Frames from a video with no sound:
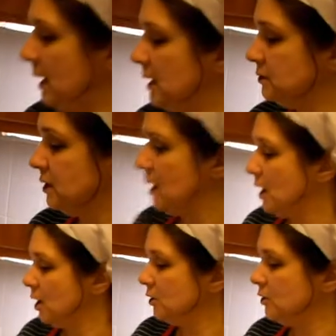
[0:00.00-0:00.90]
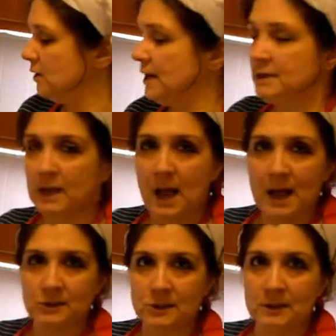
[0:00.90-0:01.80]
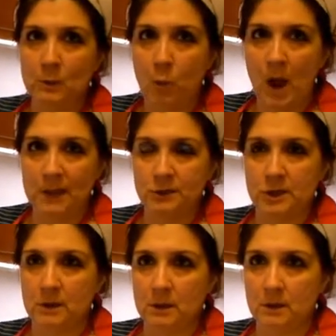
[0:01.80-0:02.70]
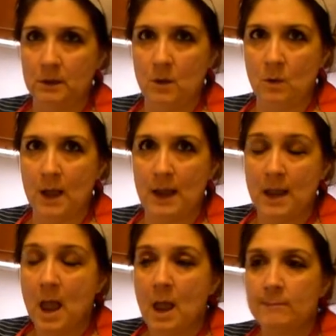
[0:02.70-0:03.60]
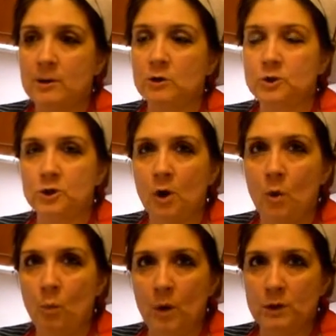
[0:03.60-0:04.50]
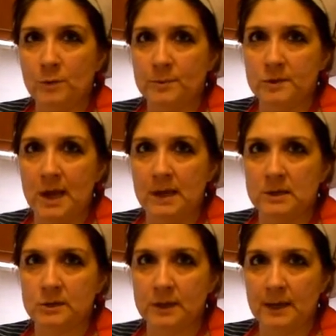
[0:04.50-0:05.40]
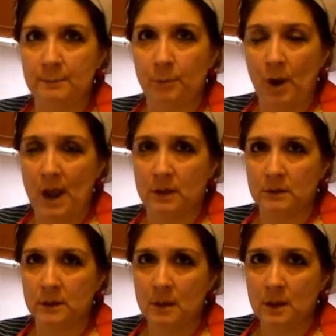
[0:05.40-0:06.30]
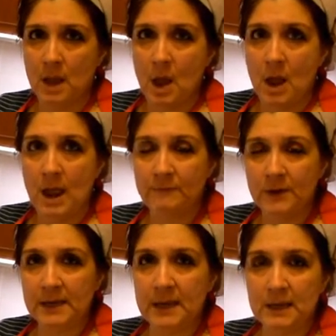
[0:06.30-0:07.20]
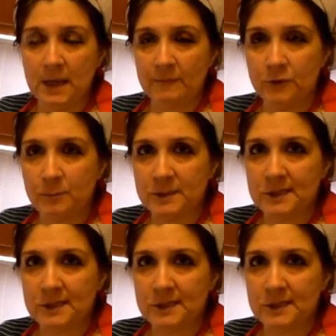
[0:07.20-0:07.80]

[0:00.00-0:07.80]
is you need to constantly watch it, okay? Because you don't want your potatoes to get brown. If your